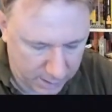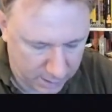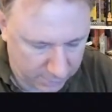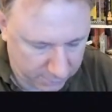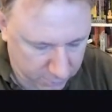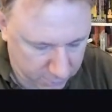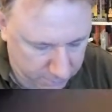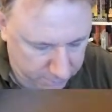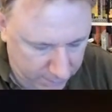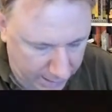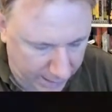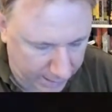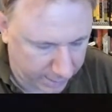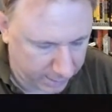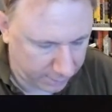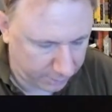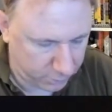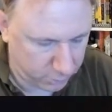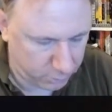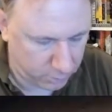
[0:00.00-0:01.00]
I've got black
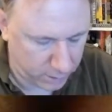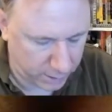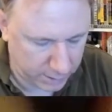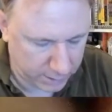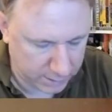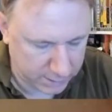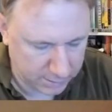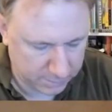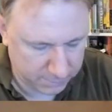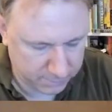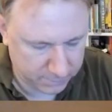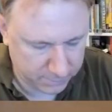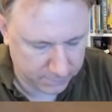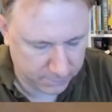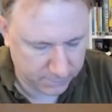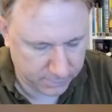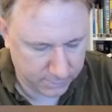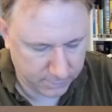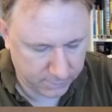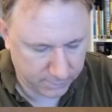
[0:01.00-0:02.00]
and I've got white.
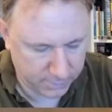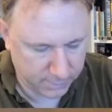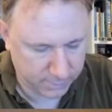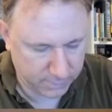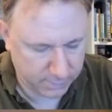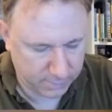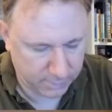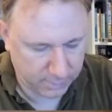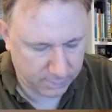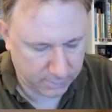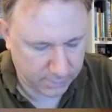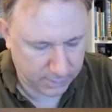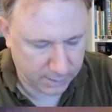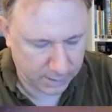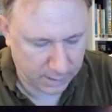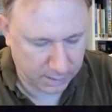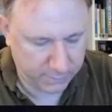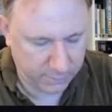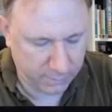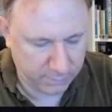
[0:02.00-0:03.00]

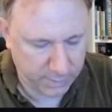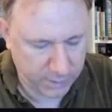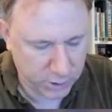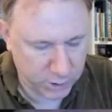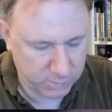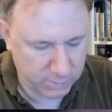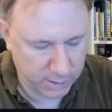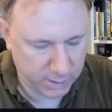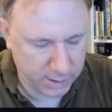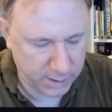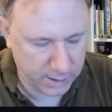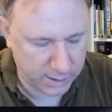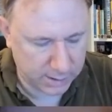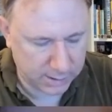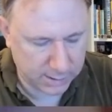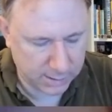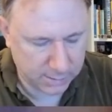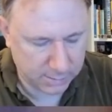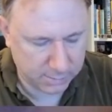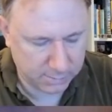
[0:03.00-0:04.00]
If I arrange them like
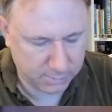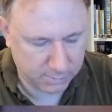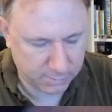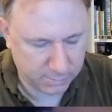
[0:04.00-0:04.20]
this,